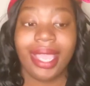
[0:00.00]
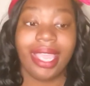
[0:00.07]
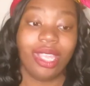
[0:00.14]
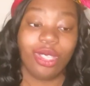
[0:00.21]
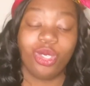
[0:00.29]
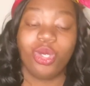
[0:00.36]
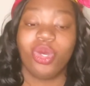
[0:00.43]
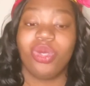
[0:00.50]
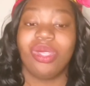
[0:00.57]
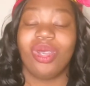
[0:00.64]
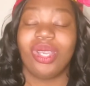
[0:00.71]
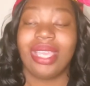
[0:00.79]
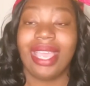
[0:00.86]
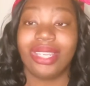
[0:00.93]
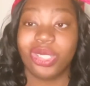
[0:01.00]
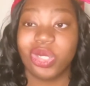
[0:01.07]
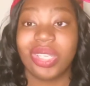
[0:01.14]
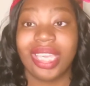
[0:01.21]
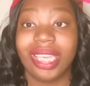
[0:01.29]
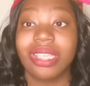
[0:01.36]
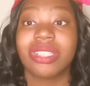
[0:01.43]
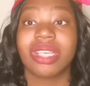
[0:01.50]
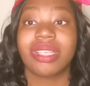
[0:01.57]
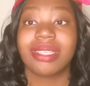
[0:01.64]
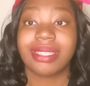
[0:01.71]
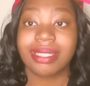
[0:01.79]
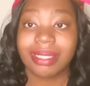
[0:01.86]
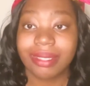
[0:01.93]
into their education
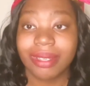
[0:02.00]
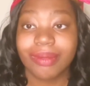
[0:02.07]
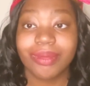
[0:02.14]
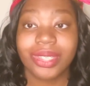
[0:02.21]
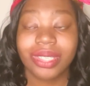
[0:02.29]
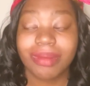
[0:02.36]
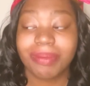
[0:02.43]
systems